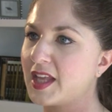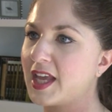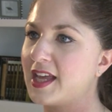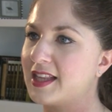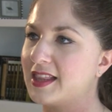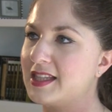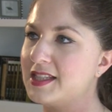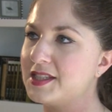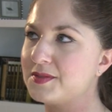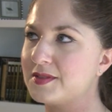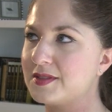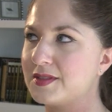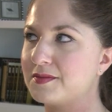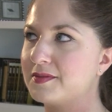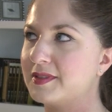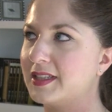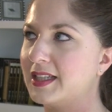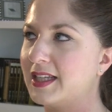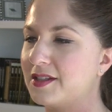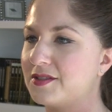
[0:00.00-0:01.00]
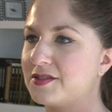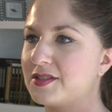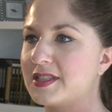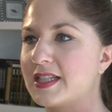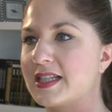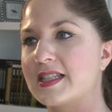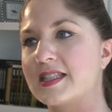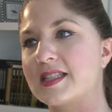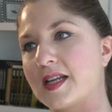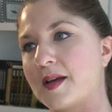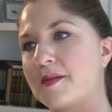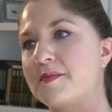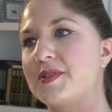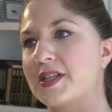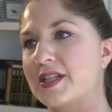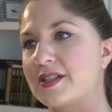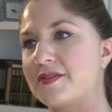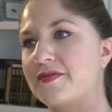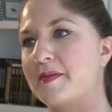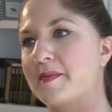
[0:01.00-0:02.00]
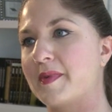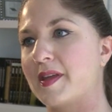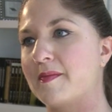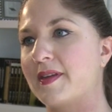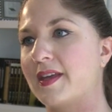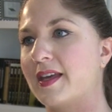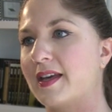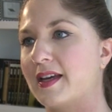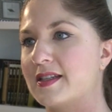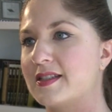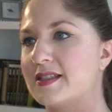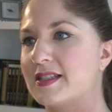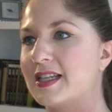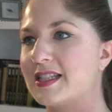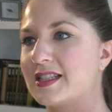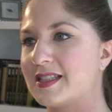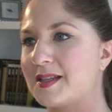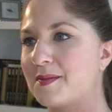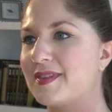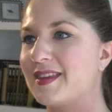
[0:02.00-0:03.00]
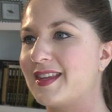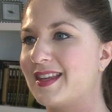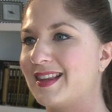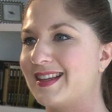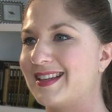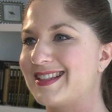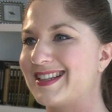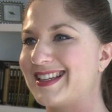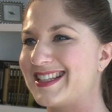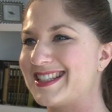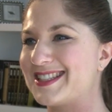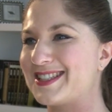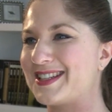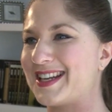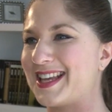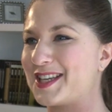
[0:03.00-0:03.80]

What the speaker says: This was a really interesting subject for me because it's something that isn't